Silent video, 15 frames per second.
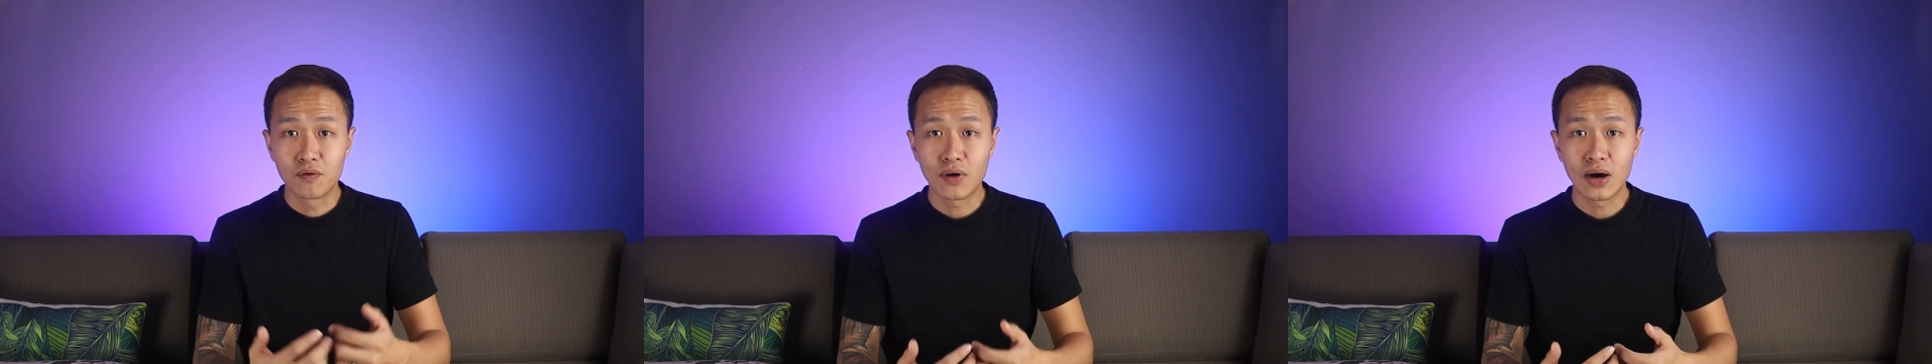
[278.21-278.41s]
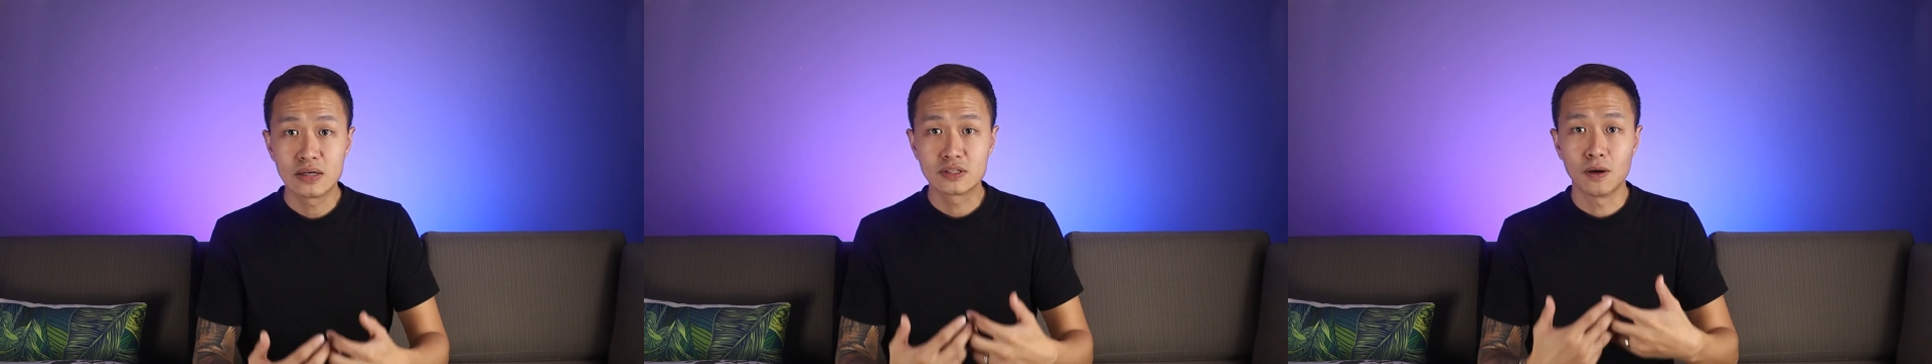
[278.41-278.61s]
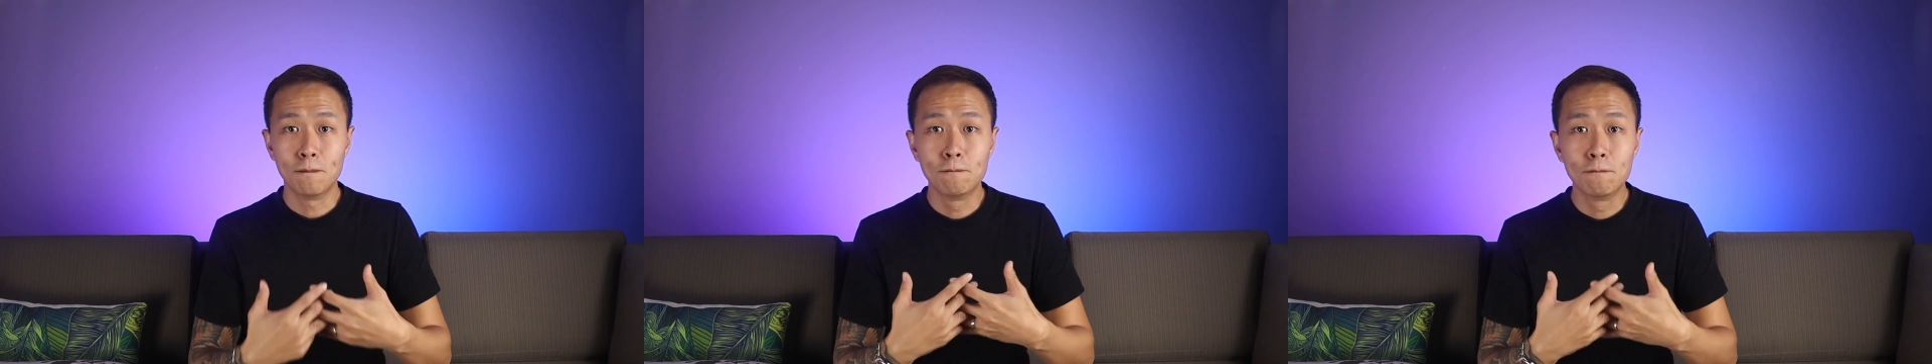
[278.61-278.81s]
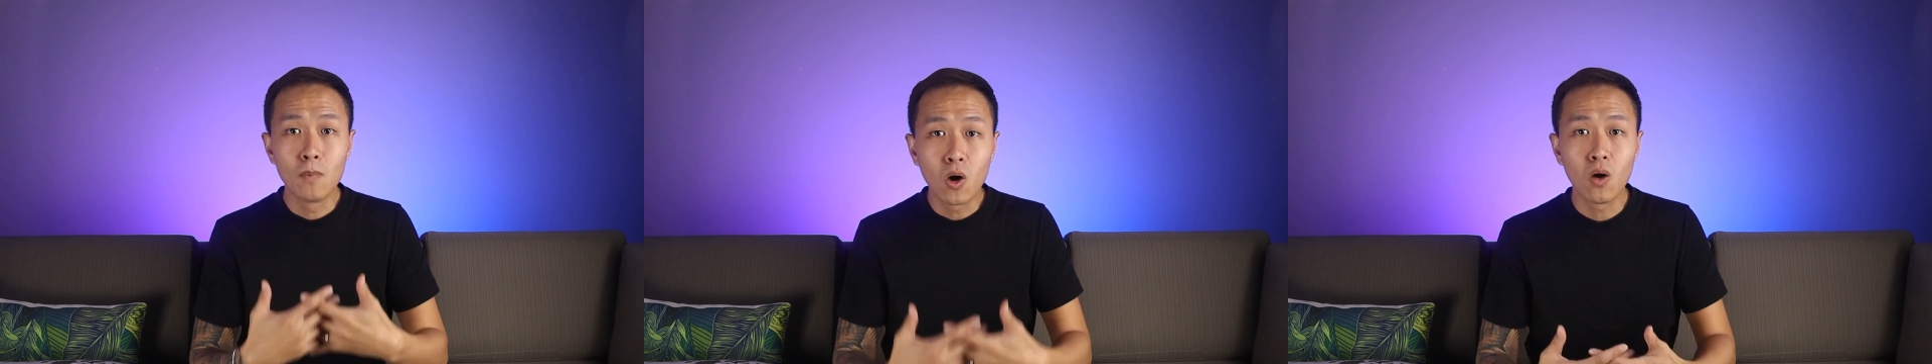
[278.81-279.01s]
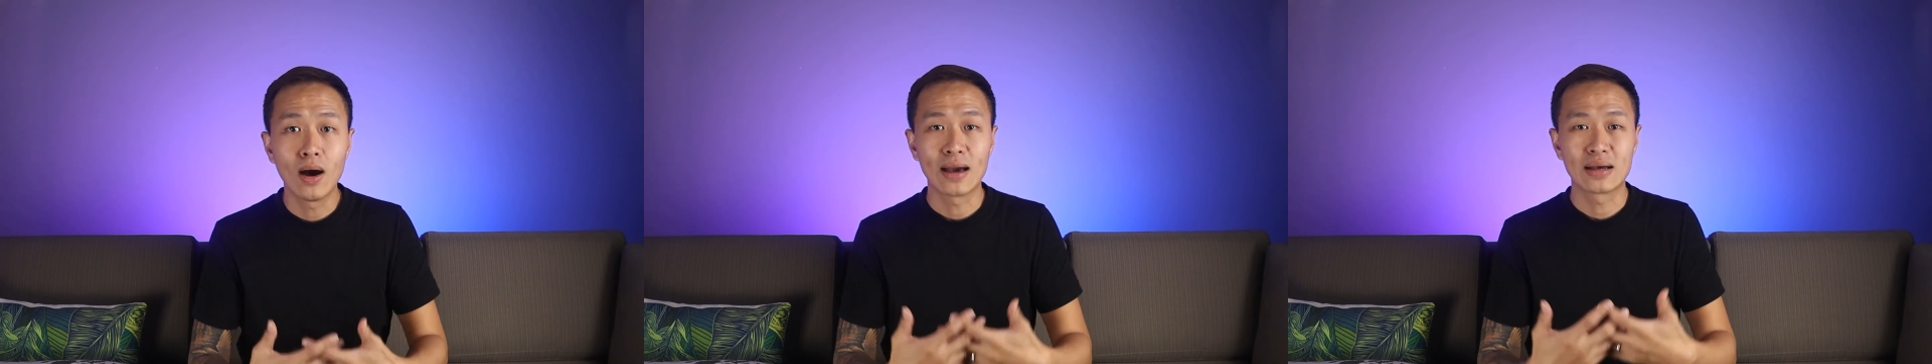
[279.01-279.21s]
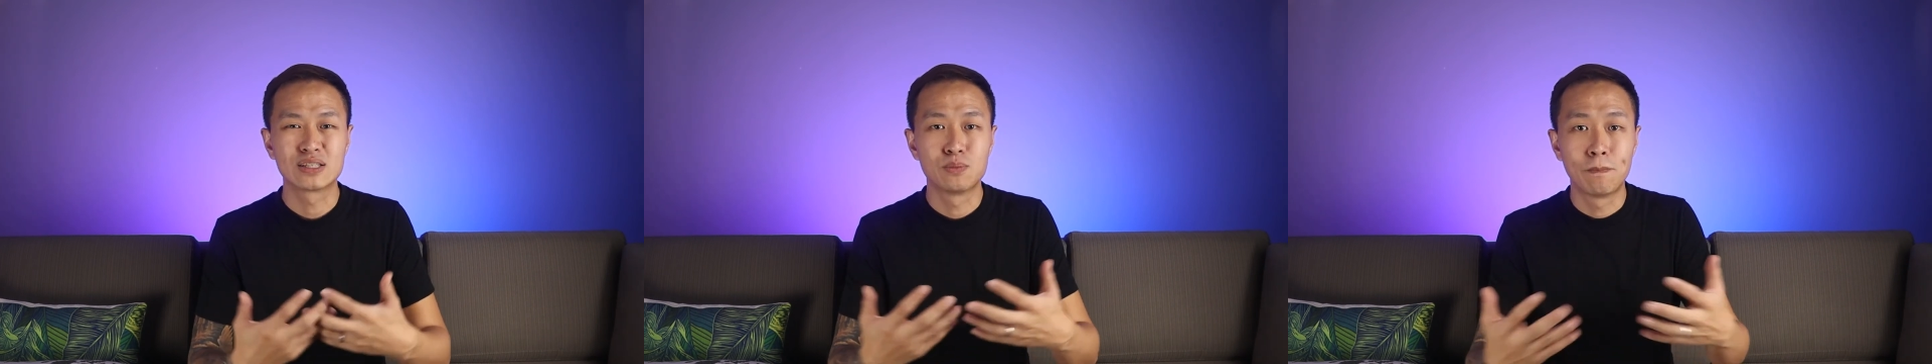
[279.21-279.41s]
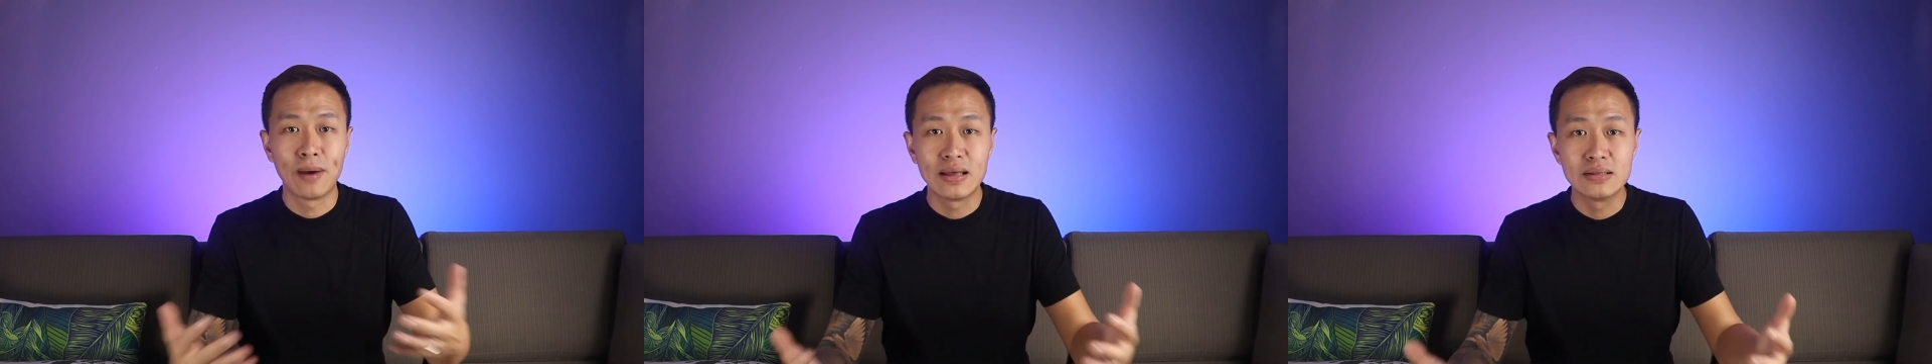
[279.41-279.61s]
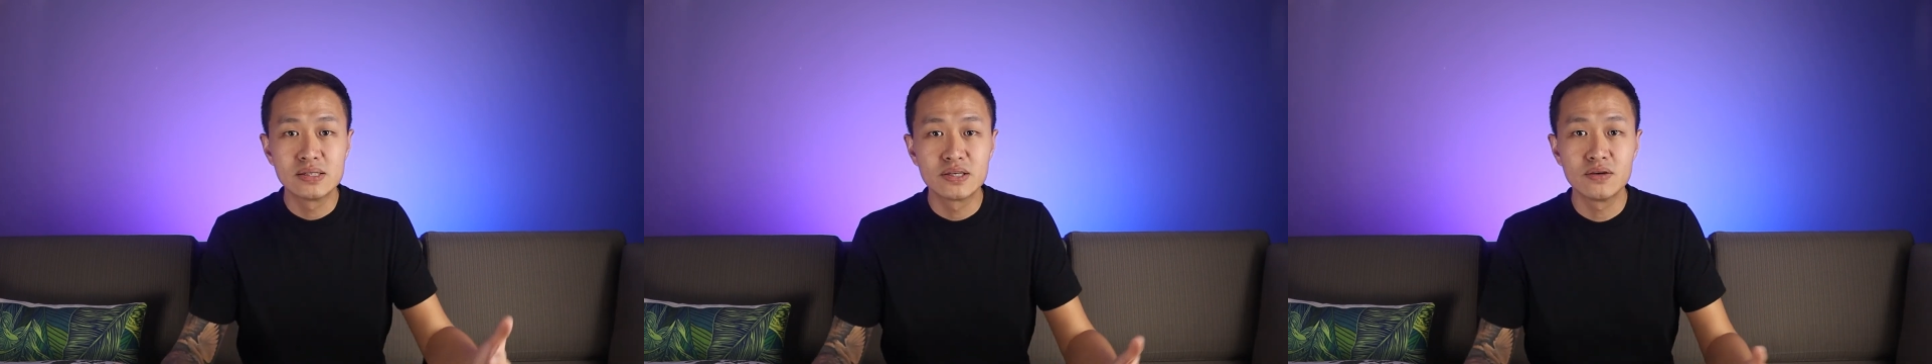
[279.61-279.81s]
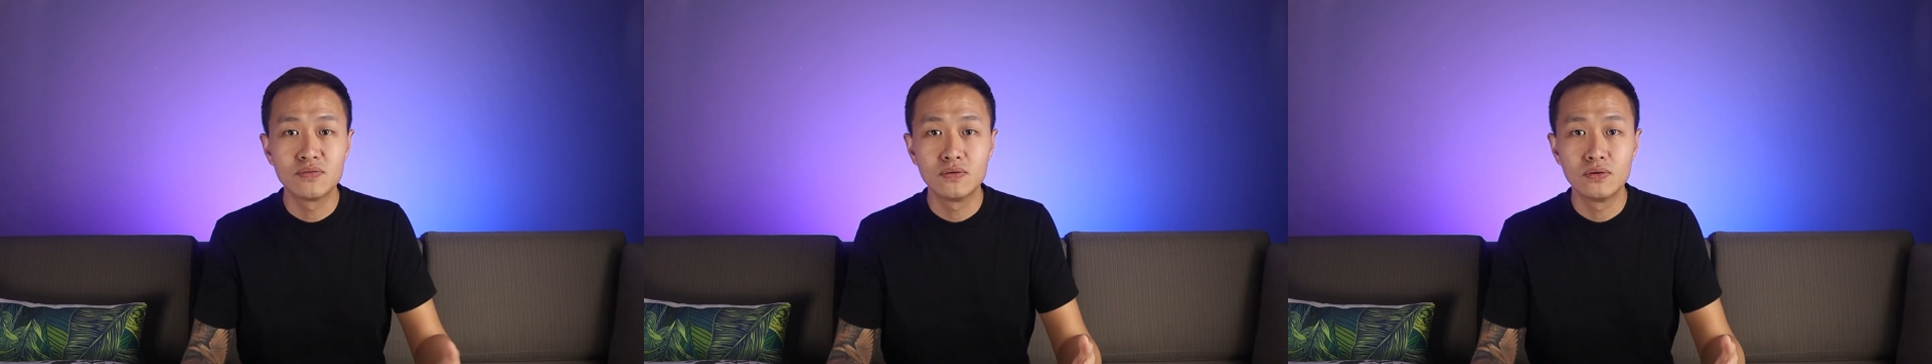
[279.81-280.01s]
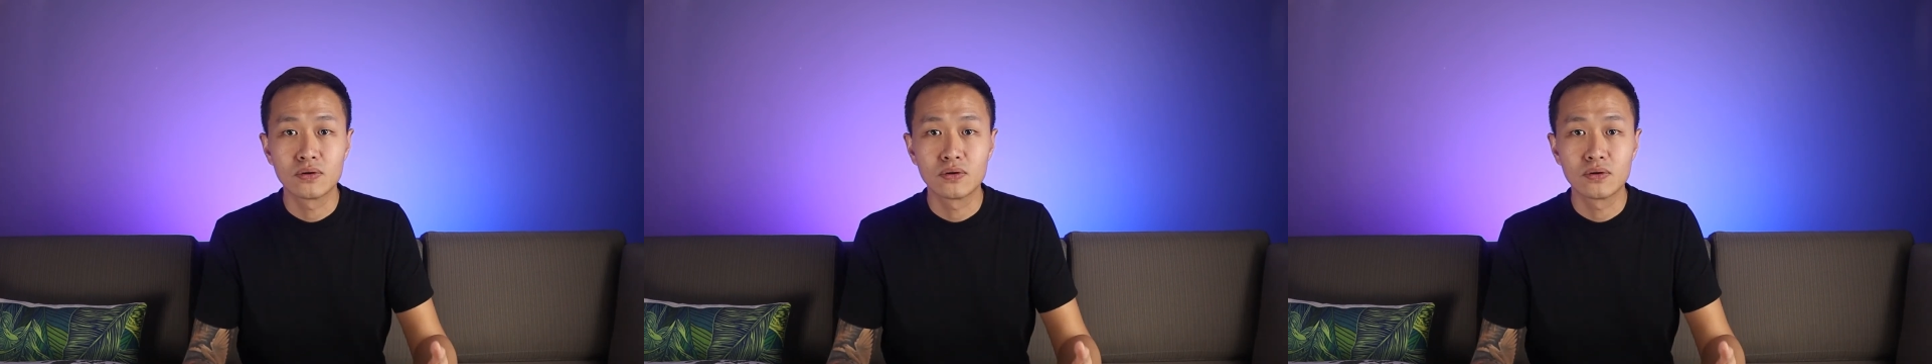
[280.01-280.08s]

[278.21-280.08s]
provides a more expansive